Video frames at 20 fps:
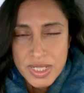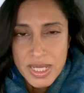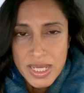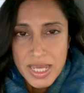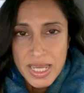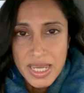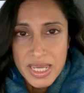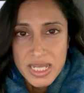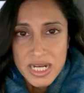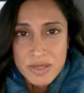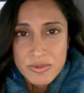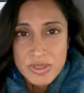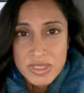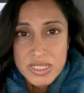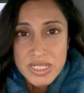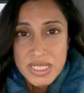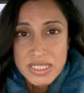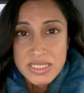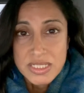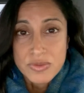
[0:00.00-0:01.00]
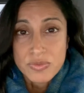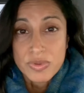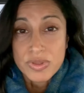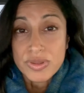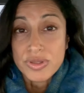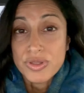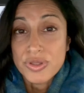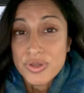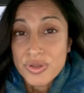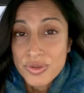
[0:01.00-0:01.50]
And I'm connected with
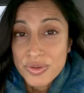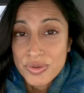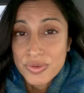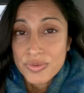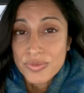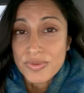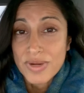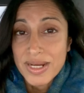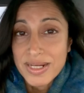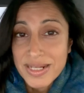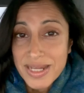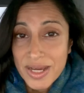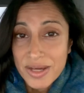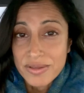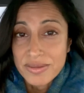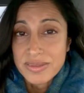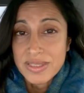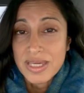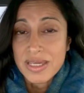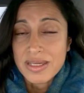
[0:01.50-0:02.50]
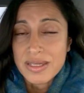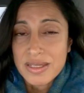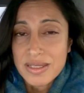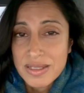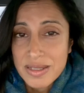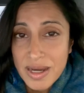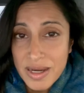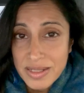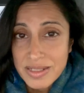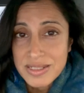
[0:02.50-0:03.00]
you right now. Thank
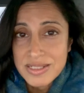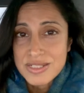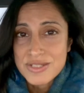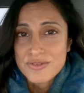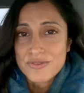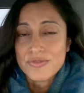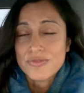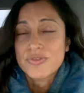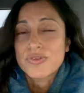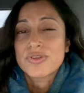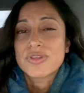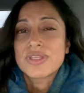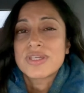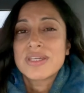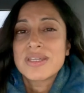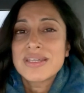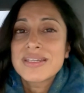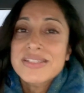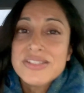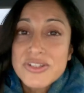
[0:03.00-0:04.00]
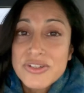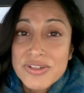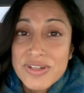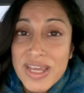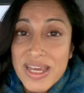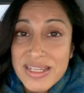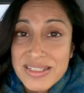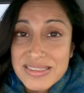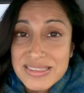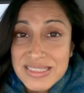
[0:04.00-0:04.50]
Goddess for the
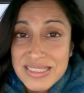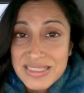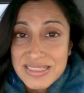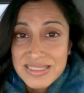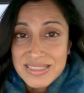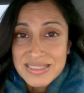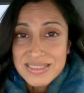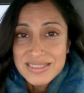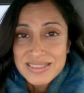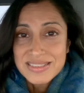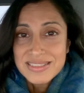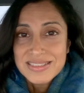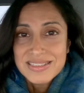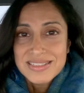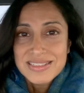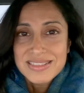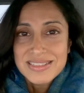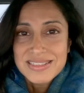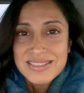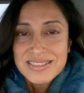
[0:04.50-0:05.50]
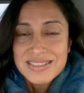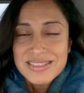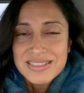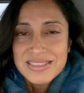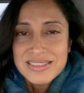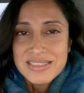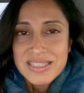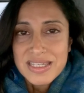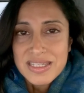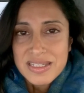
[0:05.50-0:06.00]
internet.
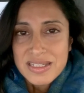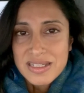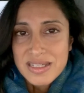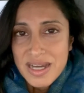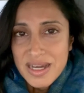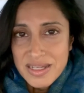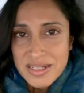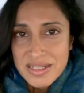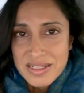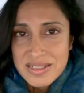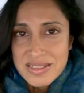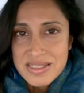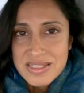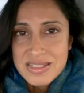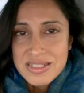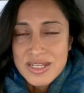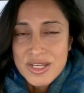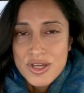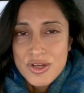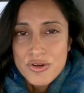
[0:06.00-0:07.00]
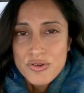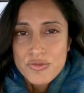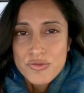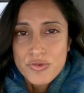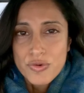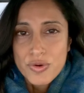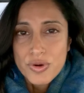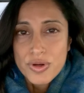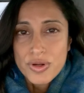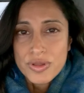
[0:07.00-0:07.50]
Thank Goddess
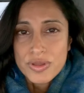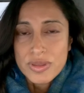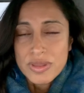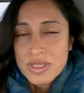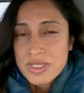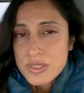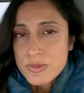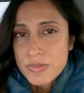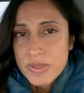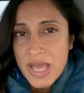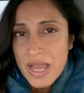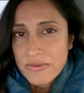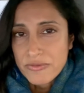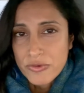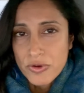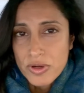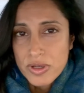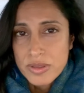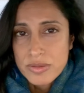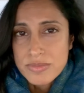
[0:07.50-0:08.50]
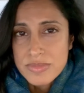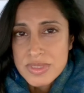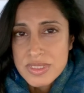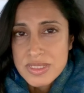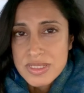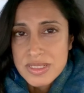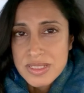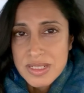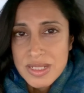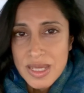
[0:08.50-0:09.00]
for these
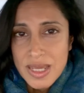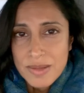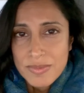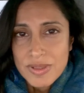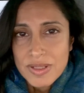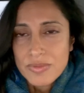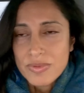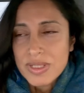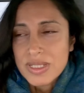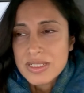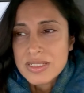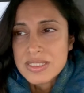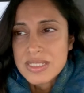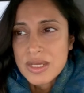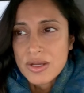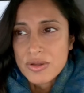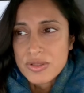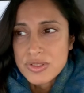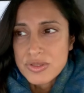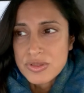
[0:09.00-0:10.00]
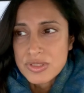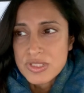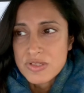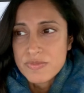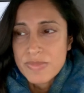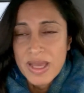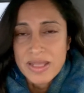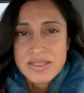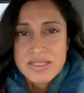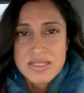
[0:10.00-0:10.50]
platforms. I mean, we could say all sorts of
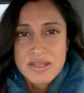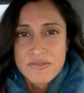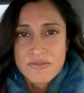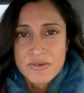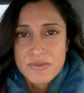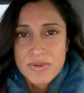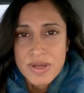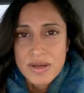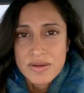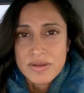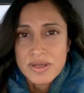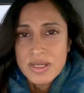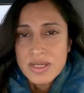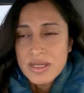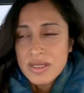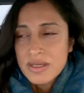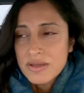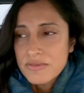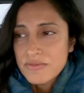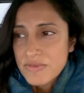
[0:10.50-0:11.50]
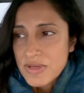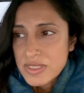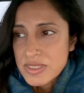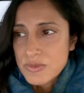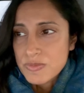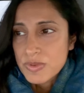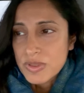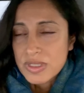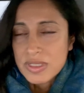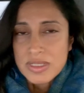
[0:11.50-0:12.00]
bad stuff around
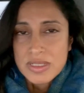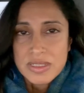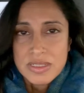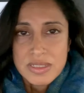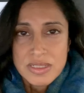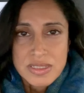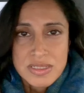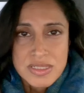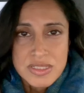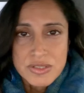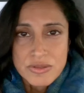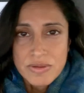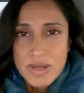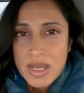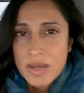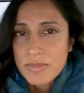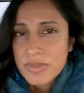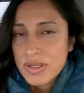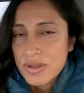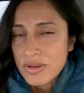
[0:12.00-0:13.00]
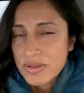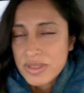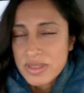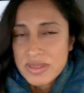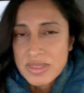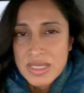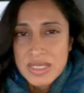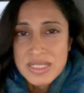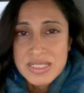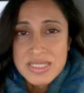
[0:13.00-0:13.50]
Facebook and Instagram and all the
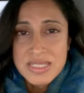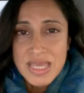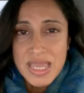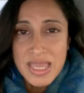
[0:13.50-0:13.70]
things.